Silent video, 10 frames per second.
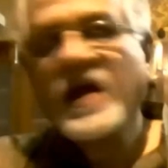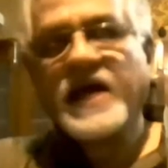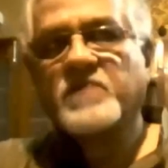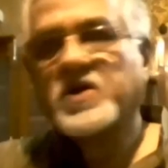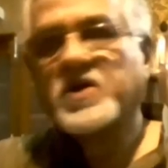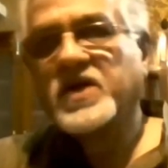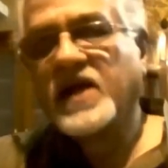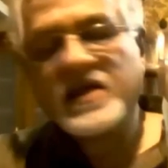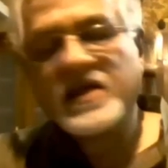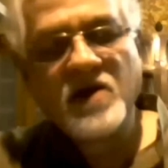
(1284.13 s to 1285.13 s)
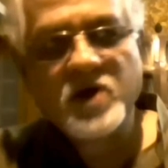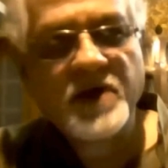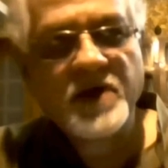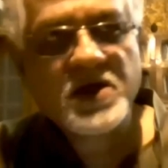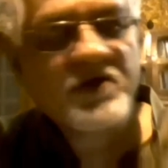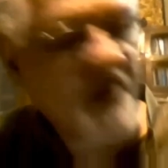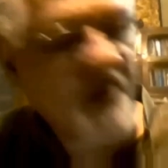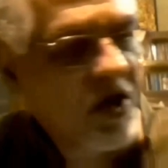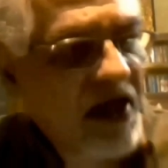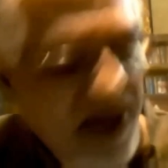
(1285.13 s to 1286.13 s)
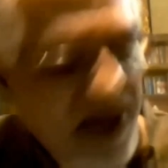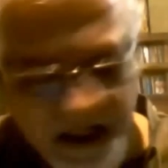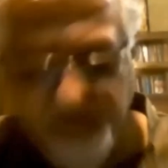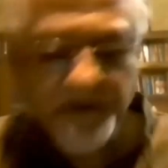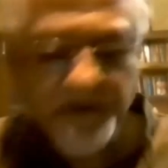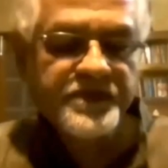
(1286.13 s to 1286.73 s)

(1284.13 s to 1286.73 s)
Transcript: especially under the auspices of secular collective.